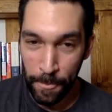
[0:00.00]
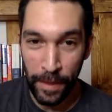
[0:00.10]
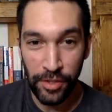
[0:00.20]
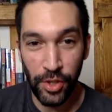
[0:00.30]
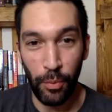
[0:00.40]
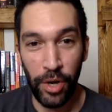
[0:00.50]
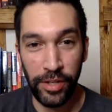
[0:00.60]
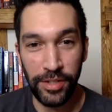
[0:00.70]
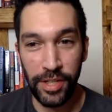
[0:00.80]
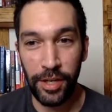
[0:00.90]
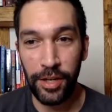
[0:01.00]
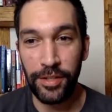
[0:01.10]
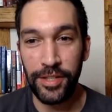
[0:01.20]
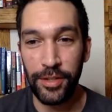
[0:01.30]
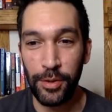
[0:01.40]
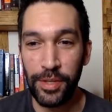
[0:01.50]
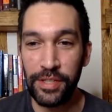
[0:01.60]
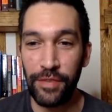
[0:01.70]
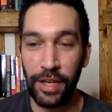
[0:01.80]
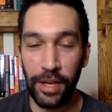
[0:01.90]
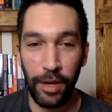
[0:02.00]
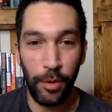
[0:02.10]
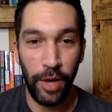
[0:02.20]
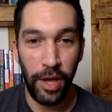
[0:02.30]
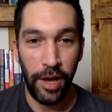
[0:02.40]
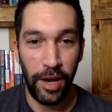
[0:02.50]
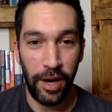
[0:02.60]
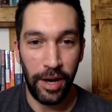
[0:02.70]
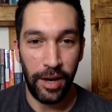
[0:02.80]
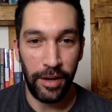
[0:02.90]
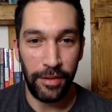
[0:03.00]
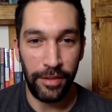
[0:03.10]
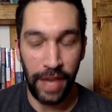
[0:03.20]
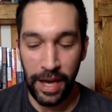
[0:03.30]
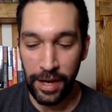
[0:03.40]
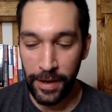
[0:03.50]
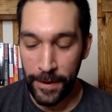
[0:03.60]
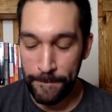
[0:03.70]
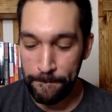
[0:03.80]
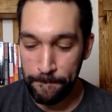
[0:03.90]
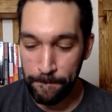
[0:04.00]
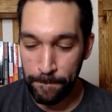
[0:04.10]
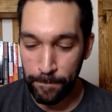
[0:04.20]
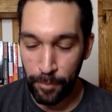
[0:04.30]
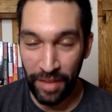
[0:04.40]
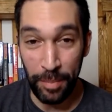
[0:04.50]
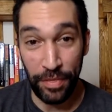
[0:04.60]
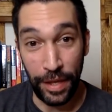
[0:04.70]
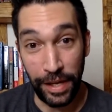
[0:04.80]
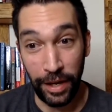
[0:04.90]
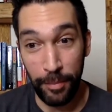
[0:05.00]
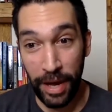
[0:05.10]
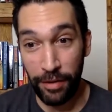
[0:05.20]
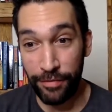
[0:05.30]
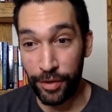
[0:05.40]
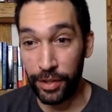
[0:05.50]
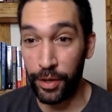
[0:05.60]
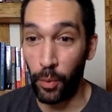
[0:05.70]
So I wanted to do this video that I've been thinking about for a little